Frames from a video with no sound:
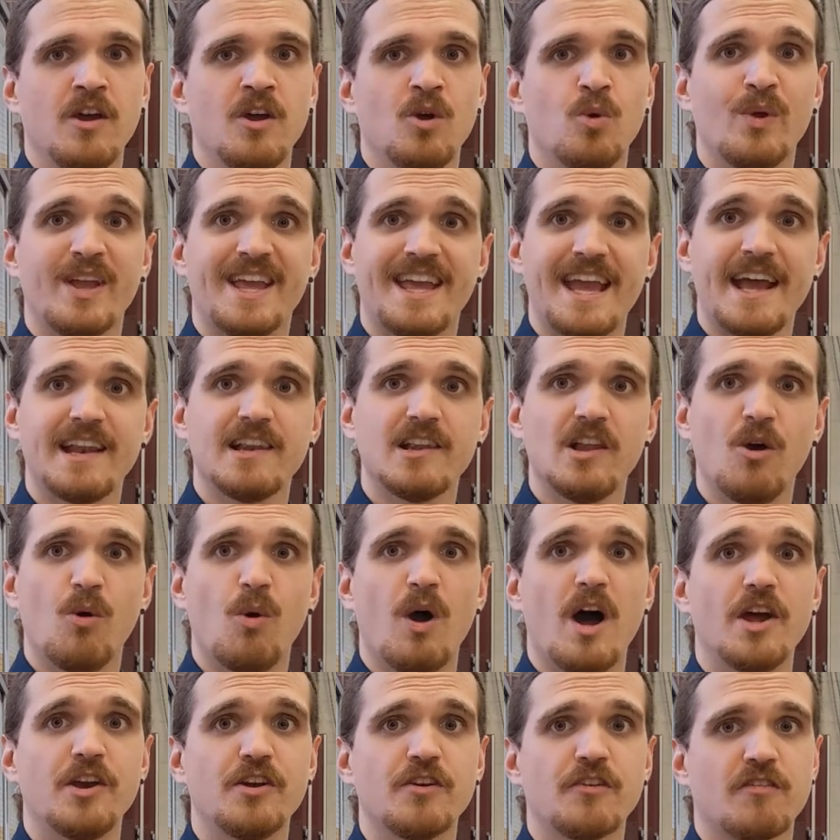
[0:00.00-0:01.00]
We get low
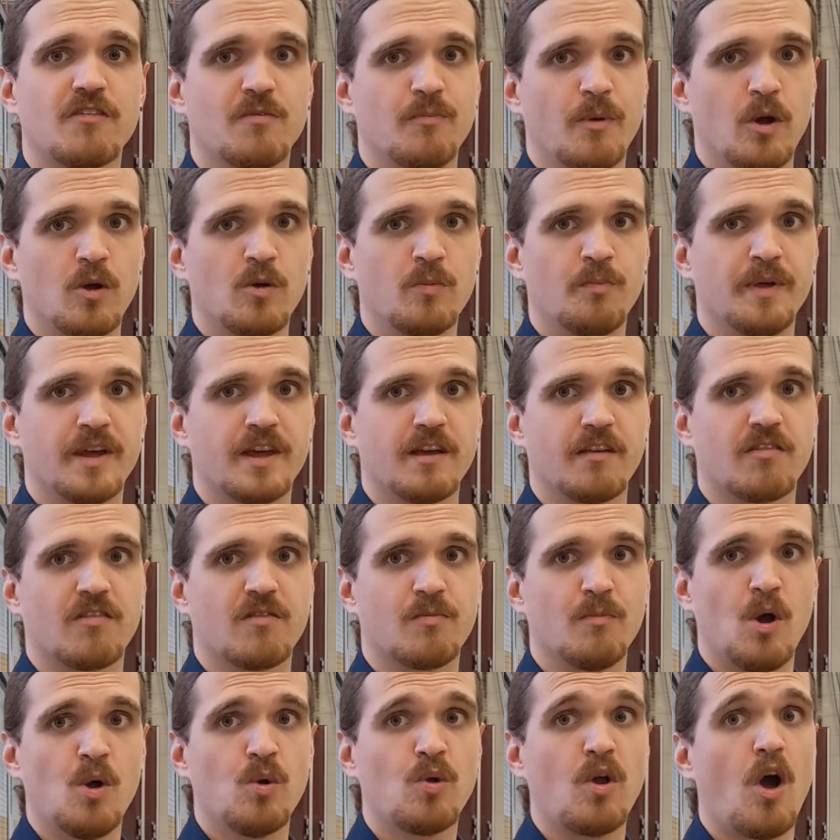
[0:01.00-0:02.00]
under smoke because
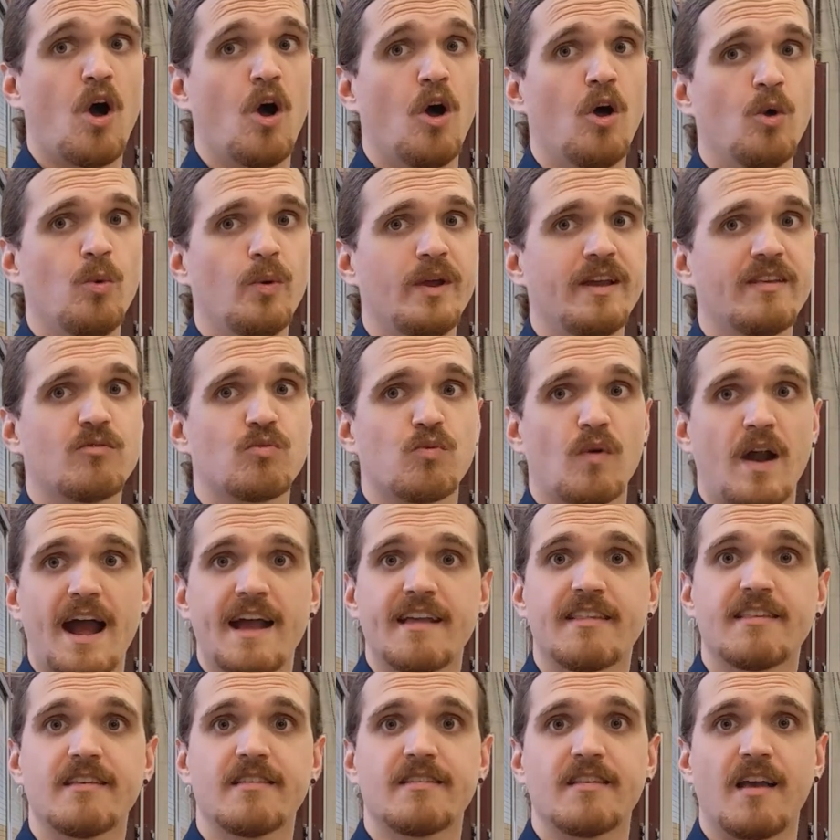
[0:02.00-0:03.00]
smoke always
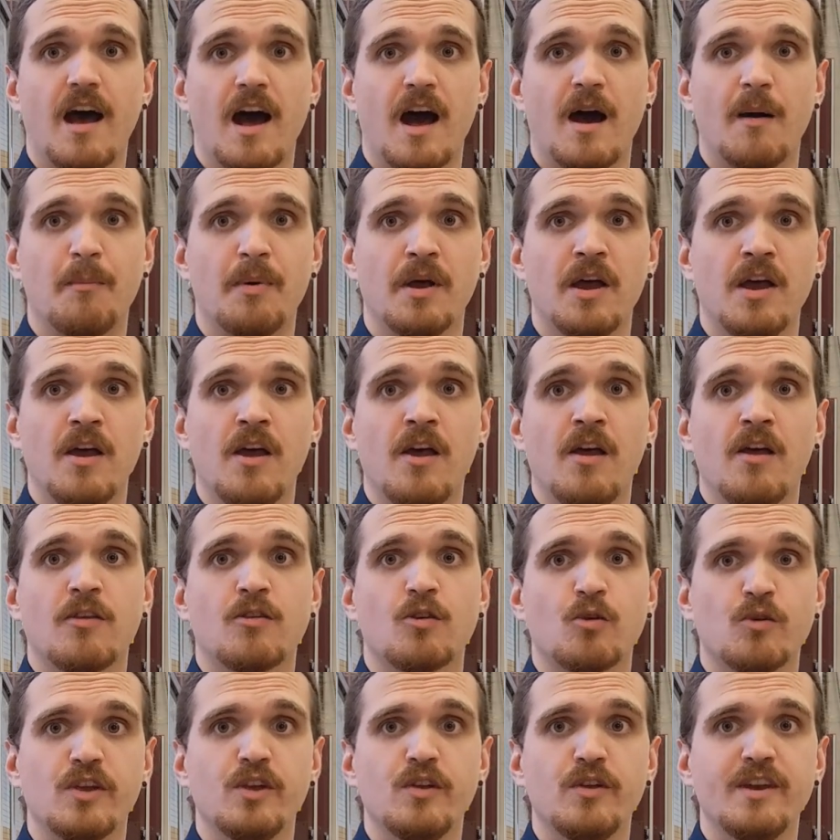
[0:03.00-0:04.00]
rises up,
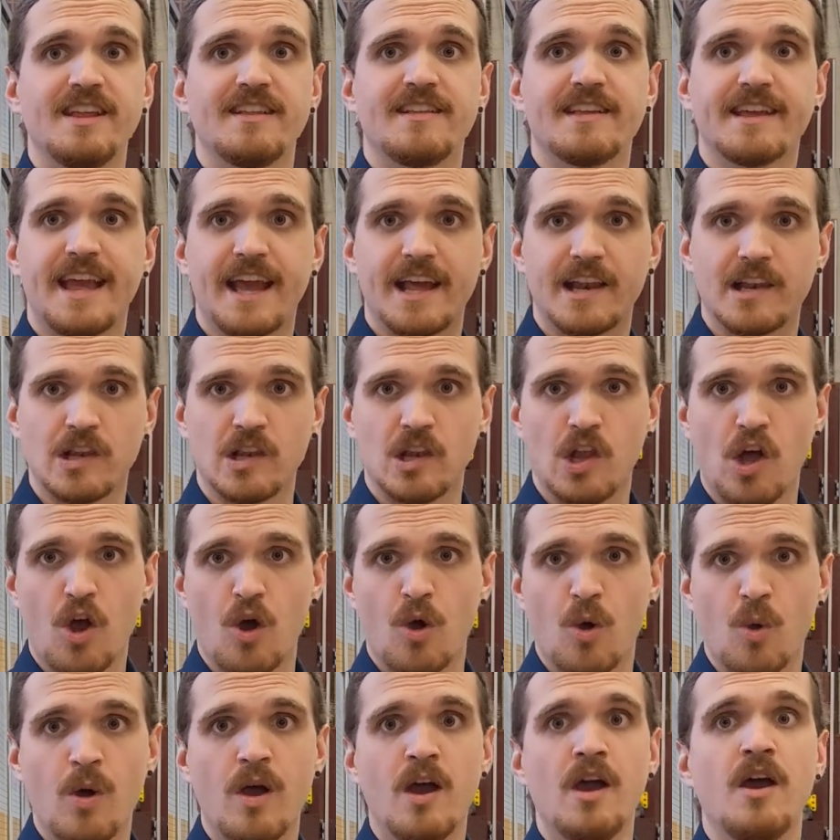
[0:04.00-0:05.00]
so you need to get
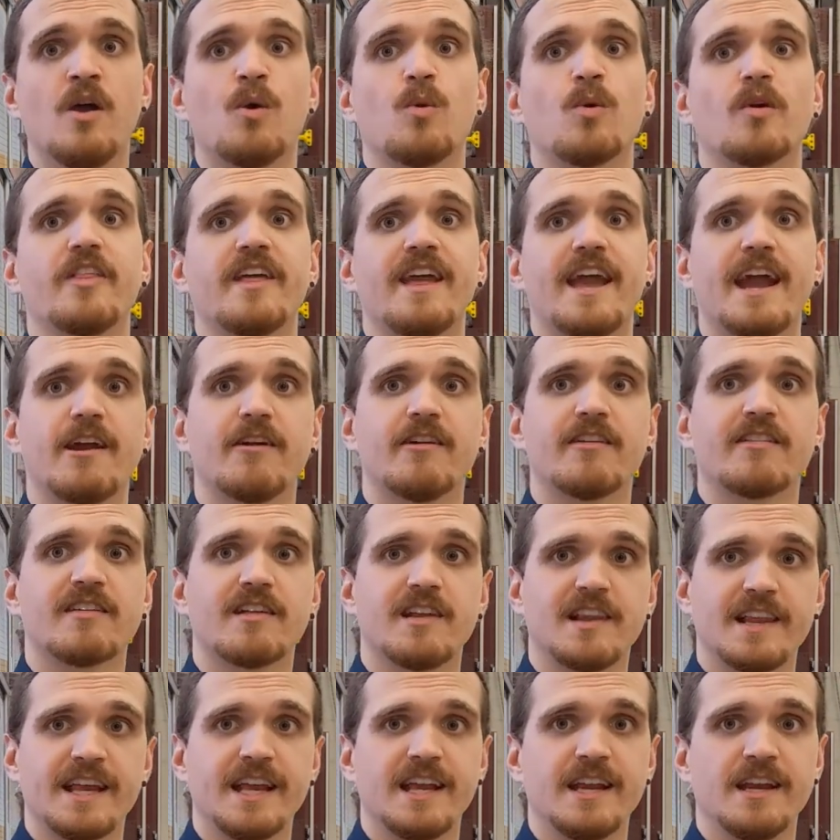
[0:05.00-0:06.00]
low where the air is
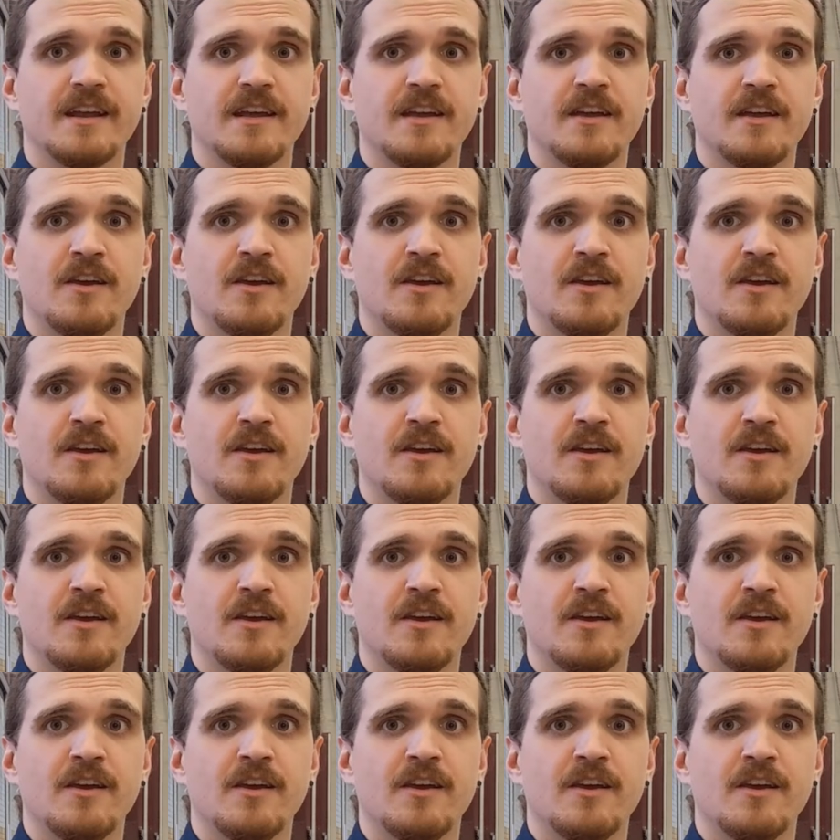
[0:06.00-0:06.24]
clean.